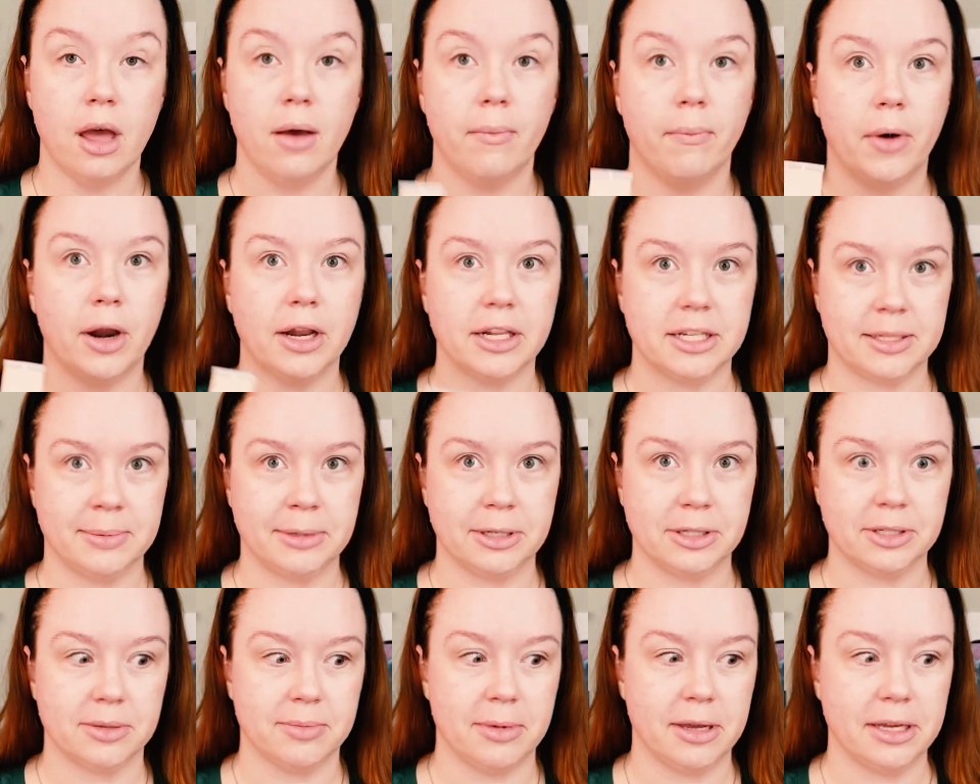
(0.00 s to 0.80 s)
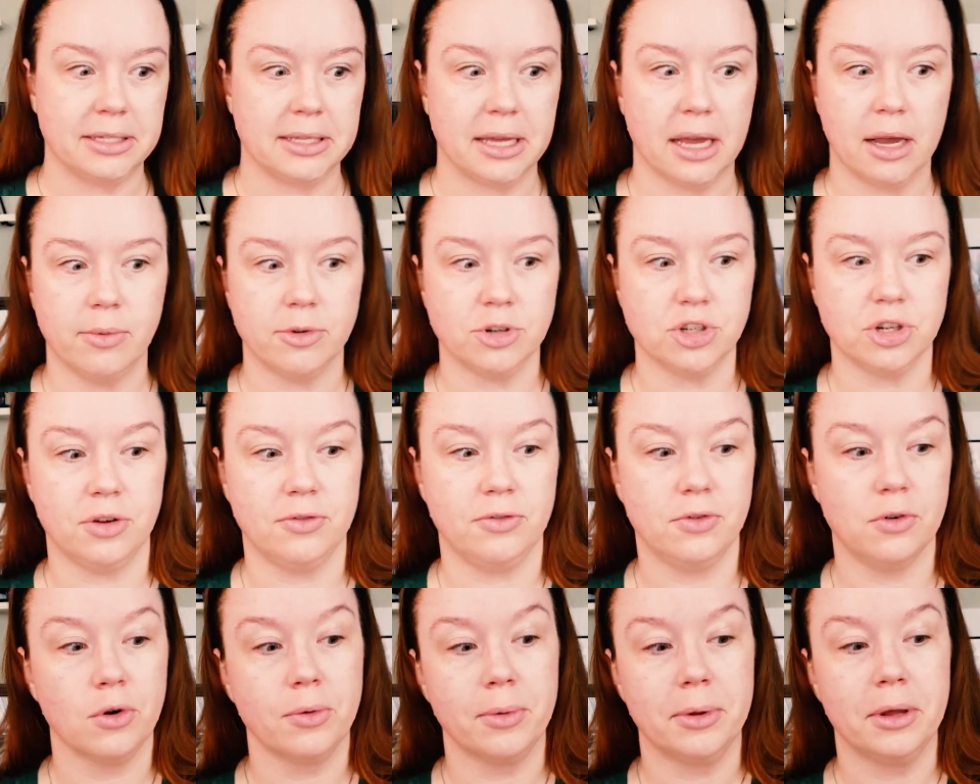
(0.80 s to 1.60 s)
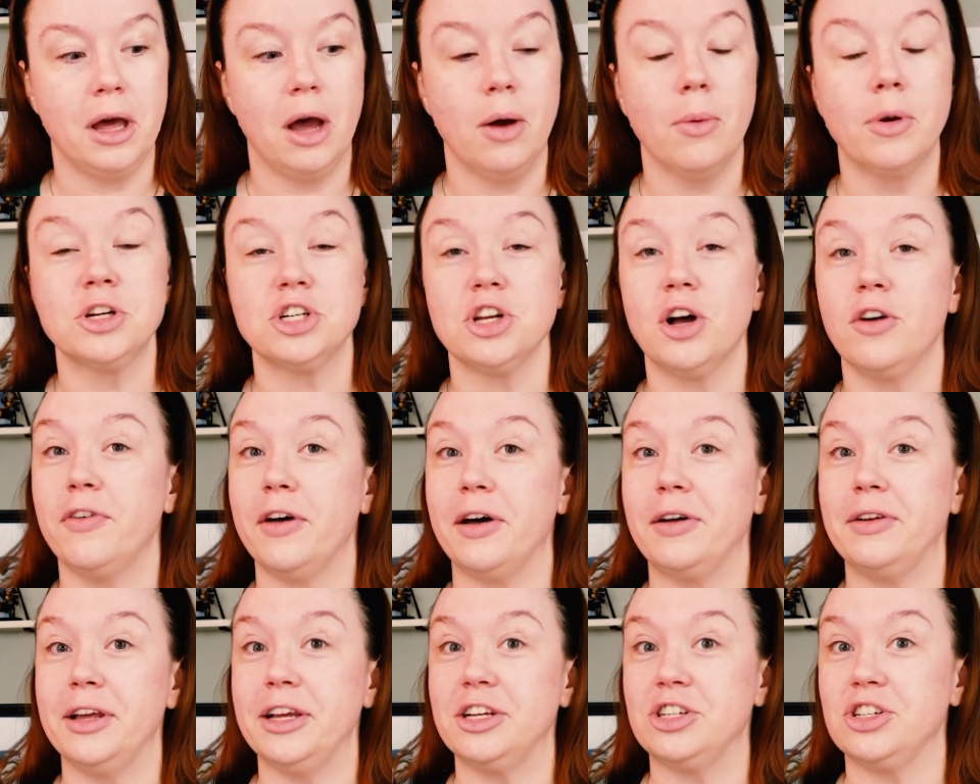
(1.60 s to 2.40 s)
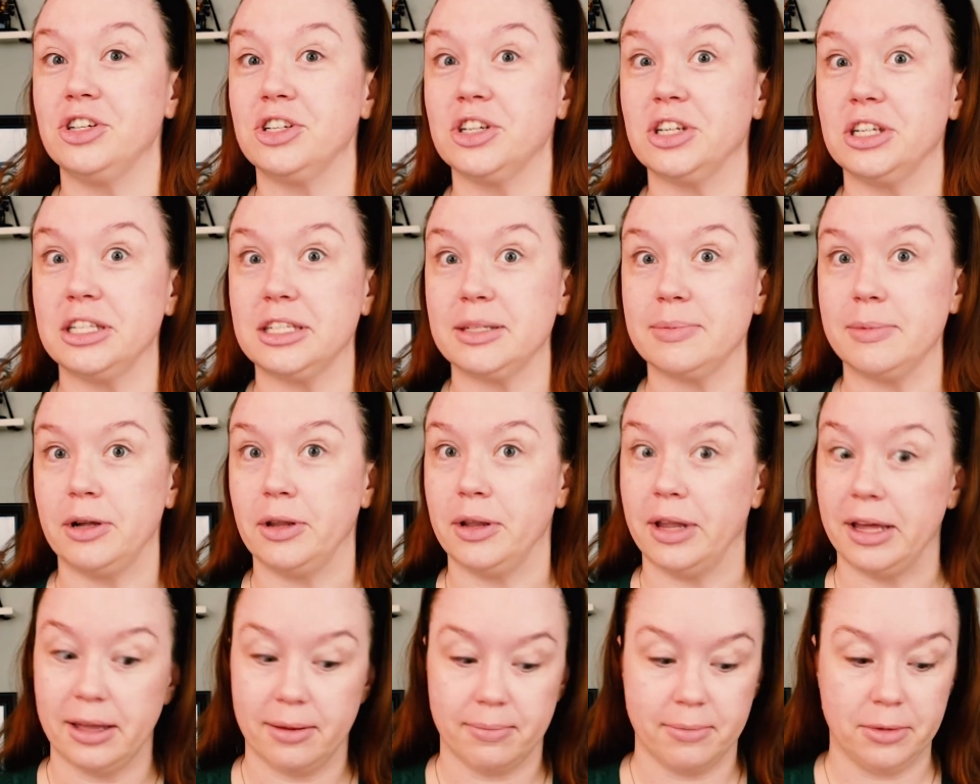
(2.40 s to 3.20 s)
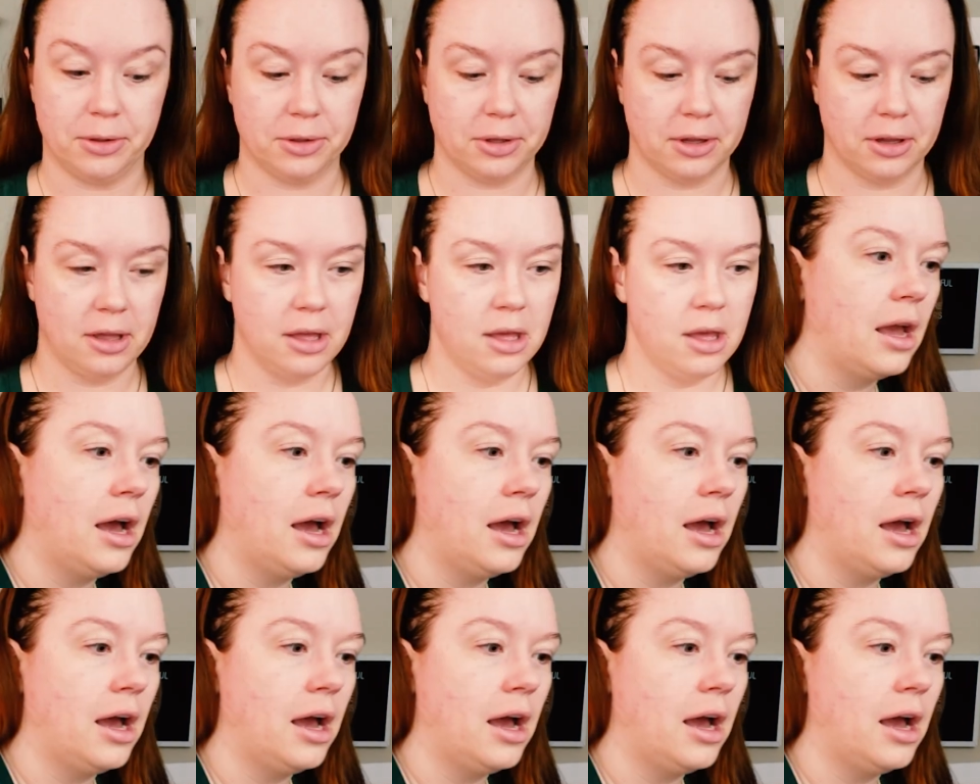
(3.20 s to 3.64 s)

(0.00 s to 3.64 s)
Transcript: But it smells amazing. I wish all foundations can smell like milk.